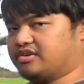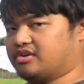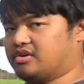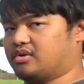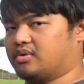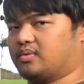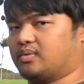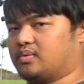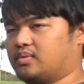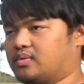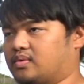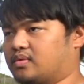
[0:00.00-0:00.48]

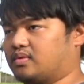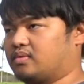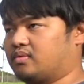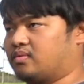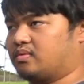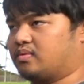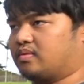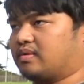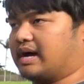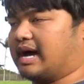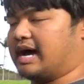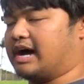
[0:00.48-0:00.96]
know
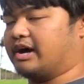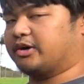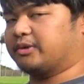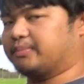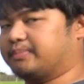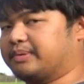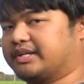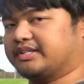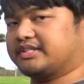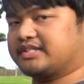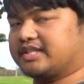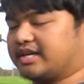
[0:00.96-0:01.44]
how to
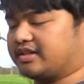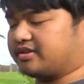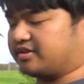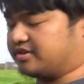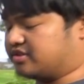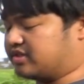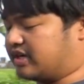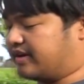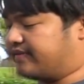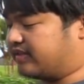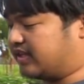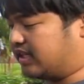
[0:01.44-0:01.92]
put it together and
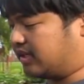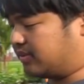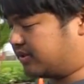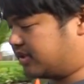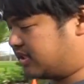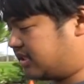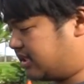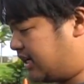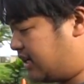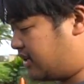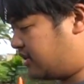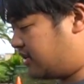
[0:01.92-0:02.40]
so everything was
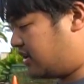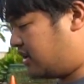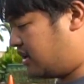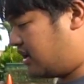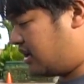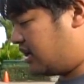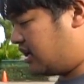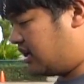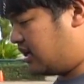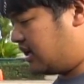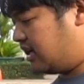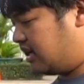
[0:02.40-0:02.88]
together
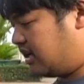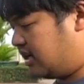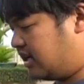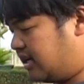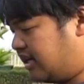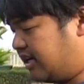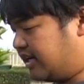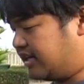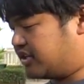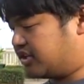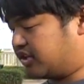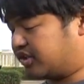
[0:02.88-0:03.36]

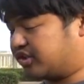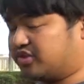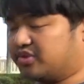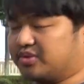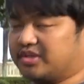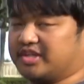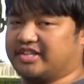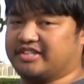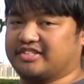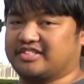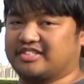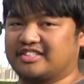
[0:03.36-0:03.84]
it took two
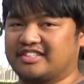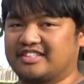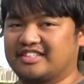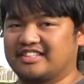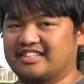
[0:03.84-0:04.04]
days.